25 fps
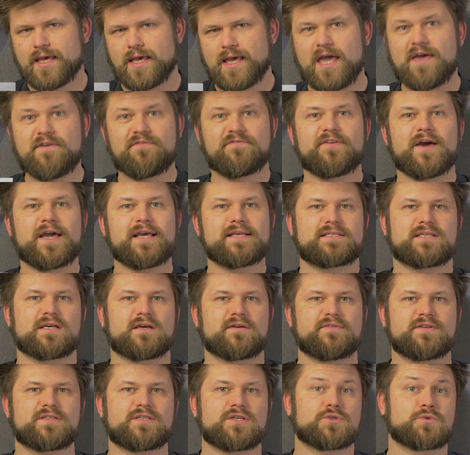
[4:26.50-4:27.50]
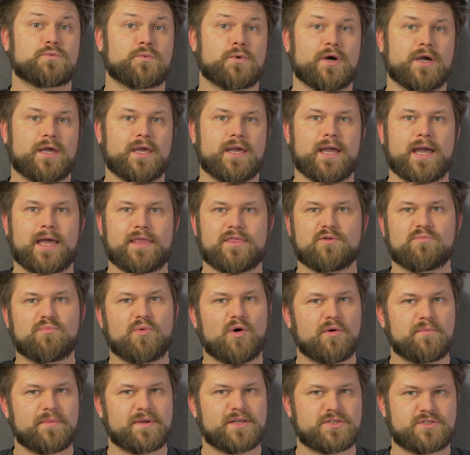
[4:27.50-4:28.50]
If a service is working and the
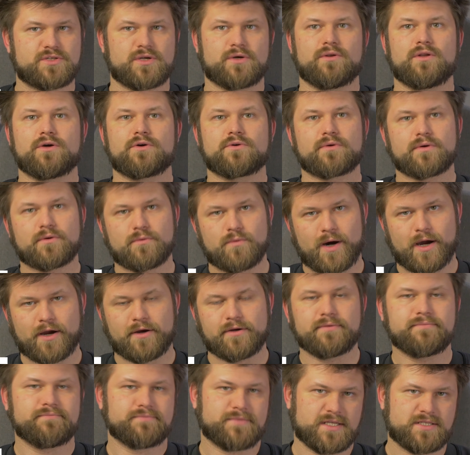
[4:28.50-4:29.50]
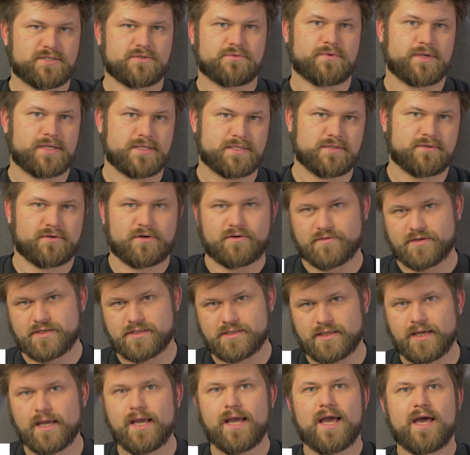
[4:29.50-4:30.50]
appointment is no longer required, that's a reason
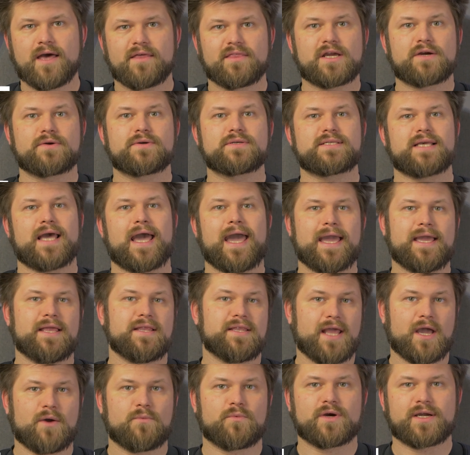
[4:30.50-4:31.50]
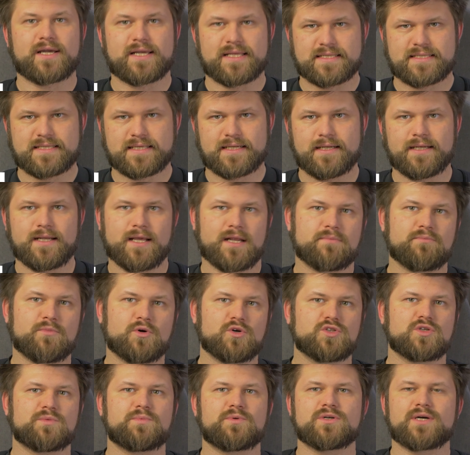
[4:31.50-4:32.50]
obviously, there is a network incident and
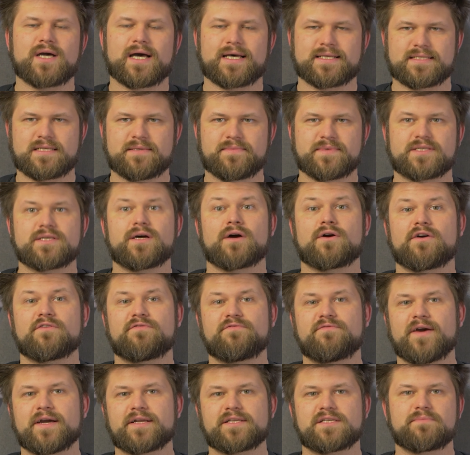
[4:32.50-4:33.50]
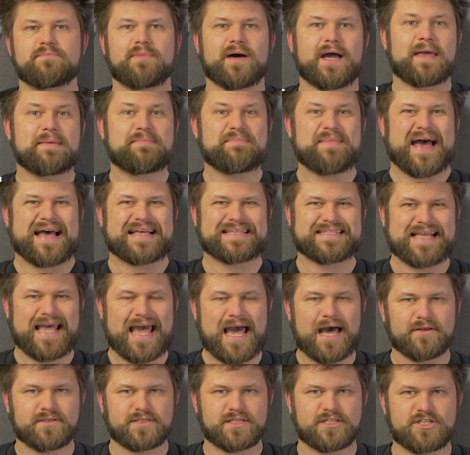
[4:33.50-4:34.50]
multiple customers are affected by a mass
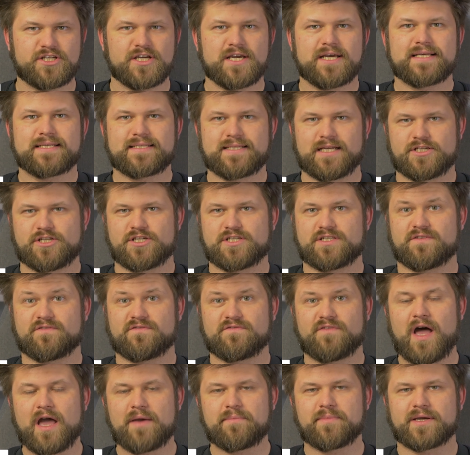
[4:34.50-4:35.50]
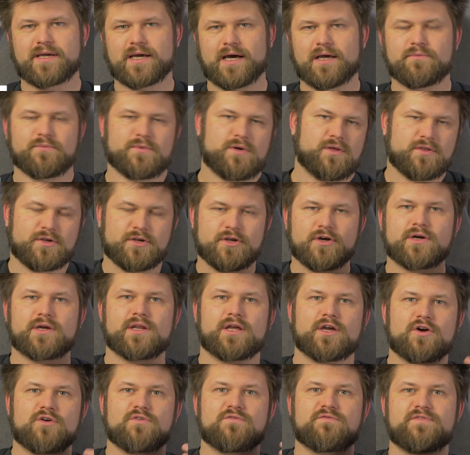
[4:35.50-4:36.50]
outage such as a fiber cut, well they're not going
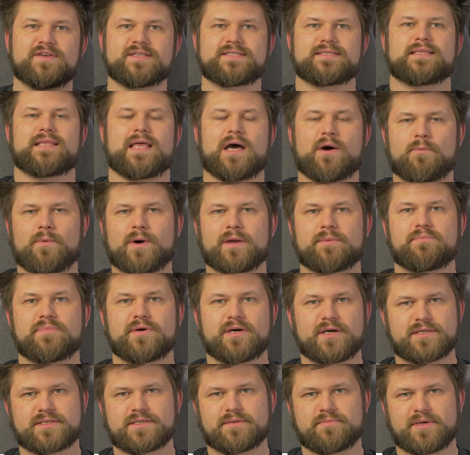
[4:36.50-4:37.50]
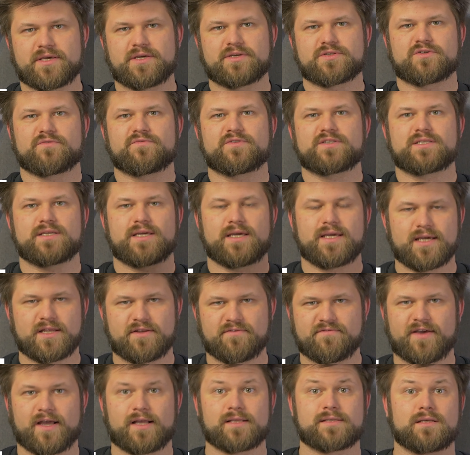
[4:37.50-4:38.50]
to go visit that one person because obviously it
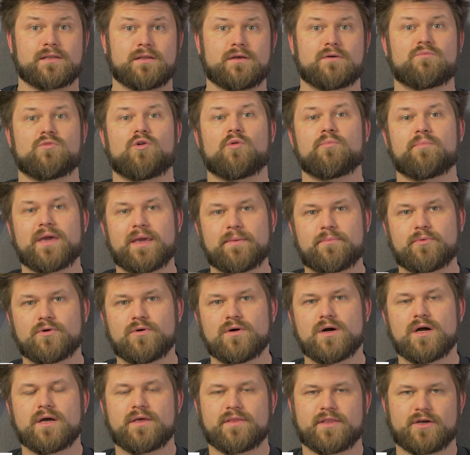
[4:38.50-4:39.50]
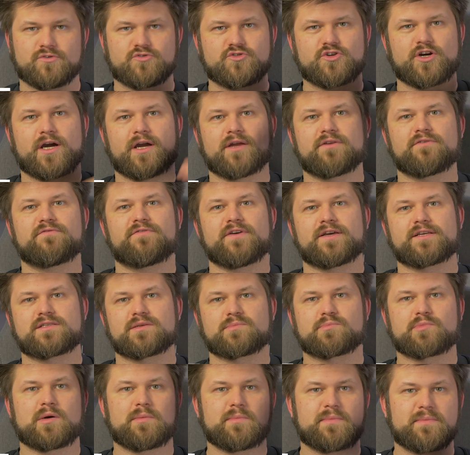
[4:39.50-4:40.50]
affects a lot more people, they'll try and fix the
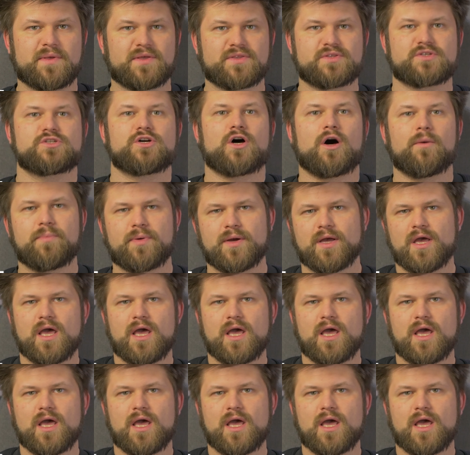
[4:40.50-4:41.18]
problem at the top.